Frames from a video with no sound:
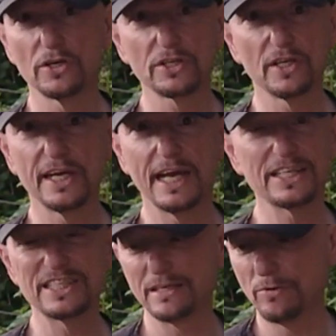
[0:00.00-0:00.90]
look today, and
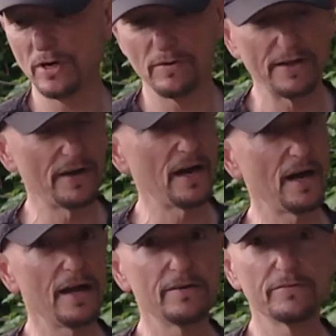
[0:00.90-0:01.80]
I seen them all around the
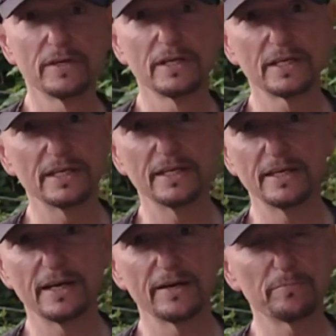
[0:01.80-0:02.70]
hive, getting
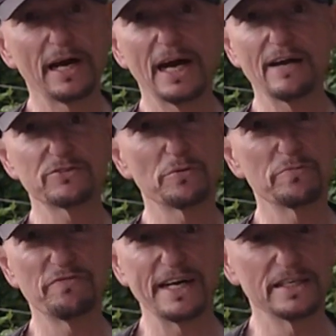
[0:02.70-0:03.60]
in there, and my hives are
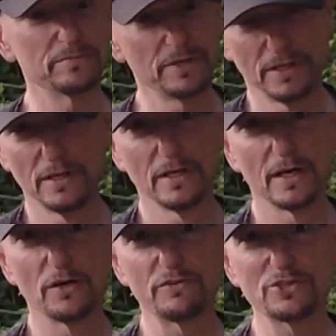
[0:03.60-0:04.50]
fighting them.
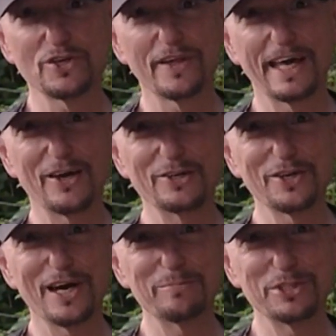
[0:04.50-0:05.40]
I don't know if you saw that on
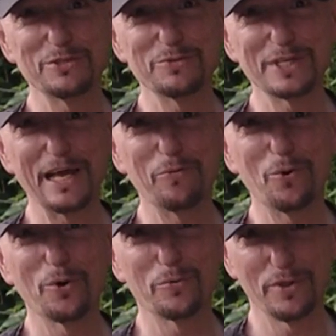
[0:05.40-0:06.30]
top. She was at war